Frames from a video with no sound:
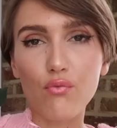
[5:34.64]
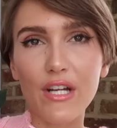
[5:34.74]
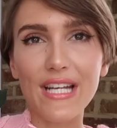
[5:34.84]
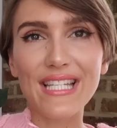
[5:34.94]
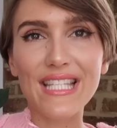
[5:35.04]
a
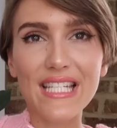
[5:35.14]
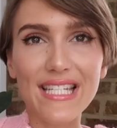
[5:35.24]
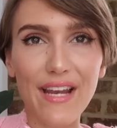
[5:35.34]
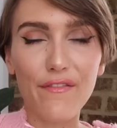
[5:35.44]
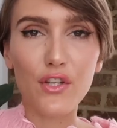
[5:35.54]
really
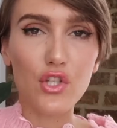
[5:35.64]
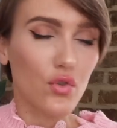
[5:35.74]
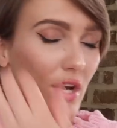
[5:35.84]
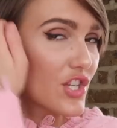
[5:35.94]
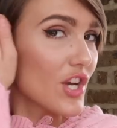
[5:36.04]
stiff
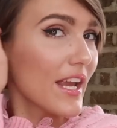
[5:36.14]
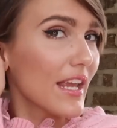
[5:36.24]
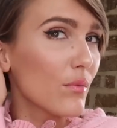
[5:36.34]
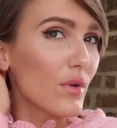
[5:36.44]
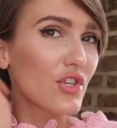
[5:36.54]
straight
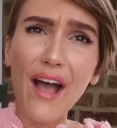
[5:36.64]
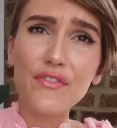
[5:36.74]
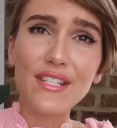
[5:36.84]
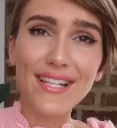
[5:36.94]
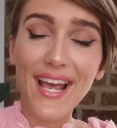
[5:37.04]
jacket, which I
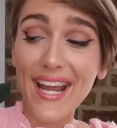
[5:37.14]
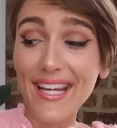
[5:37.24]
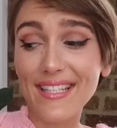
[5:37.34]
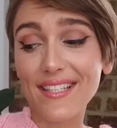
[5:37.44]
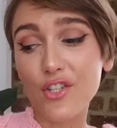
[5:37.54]
have to
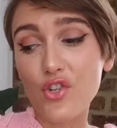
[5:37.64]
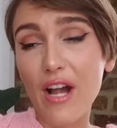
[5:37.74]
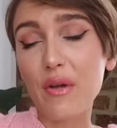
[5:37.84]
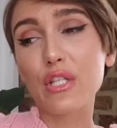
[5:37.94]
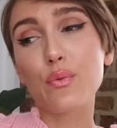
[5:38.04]
say that the
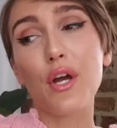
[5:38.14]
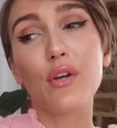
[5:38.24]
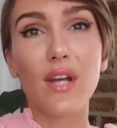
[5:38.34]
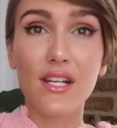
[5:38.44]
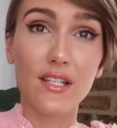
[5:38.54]
trousers were
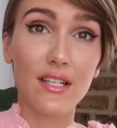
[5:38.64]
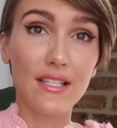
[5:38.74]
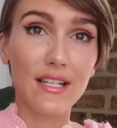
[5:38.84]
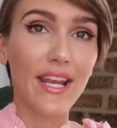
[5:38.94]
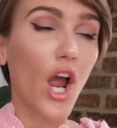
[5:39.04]

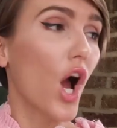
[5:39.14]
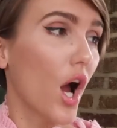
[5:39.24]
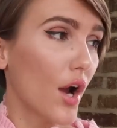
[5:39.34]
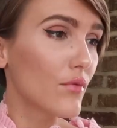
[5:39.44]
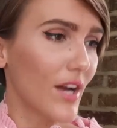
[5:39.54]
horrendous, like
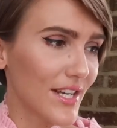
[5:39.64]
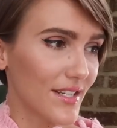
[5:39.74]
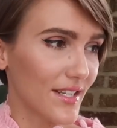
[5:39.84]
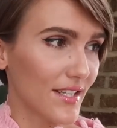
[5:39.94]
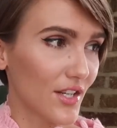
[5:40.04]

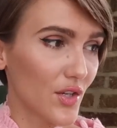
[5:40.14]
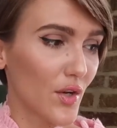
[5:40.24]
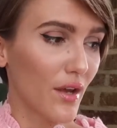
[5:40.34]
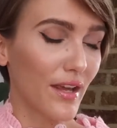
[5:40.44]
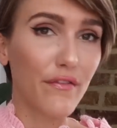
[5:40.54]
horrendous. I
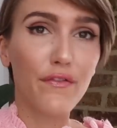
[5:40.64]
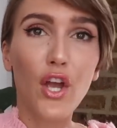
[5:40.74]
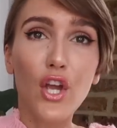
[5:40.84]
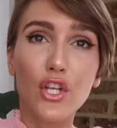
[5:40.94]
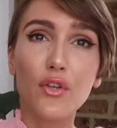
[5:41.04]
don't know if
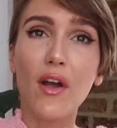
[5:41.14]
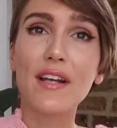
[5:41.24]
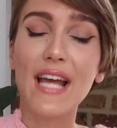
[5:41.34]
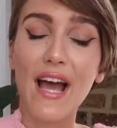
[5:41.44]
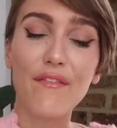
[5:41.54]
you
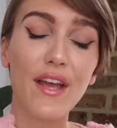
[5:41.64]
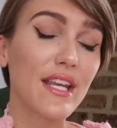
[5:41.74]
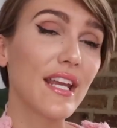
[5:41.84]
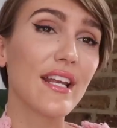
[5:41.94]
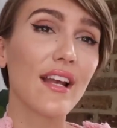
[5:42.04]
guys have
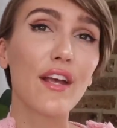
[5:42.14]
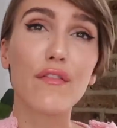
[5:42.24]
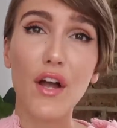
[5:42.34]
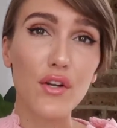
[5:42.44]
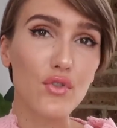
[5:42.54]
any like
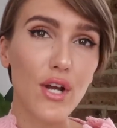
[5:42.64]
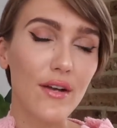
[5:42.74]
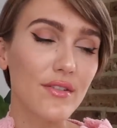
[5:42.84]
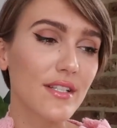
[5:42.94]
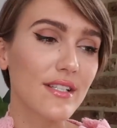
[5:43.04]
vinyl
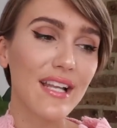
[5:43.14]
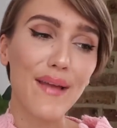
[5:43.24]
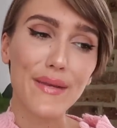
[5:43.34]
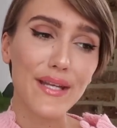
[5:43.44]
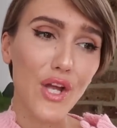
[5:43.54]
trousers,
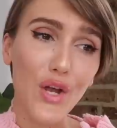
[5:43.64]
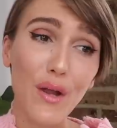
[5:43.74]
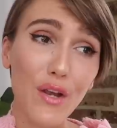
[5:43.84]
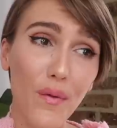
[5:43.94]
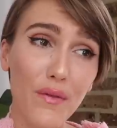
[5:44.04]
let me know
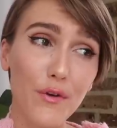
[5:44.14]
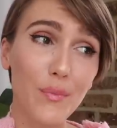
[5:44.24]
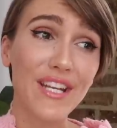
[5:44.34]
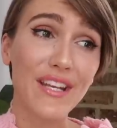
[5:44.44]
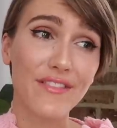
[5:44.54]
where you got them
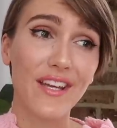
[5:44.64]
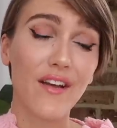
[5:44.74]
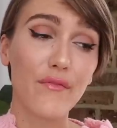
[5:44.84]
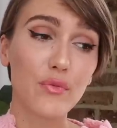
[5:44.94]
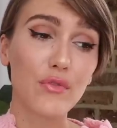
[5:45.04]
from and if they're
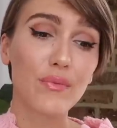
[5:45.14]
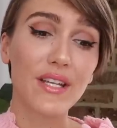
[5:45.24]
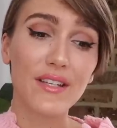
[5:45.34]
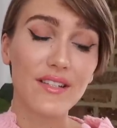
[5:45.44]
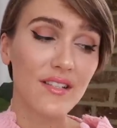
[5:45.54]
comfortable,
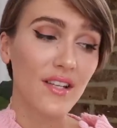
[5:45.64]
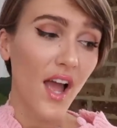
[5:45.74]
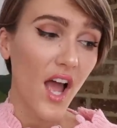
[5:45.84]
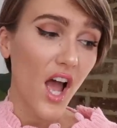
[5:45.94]
because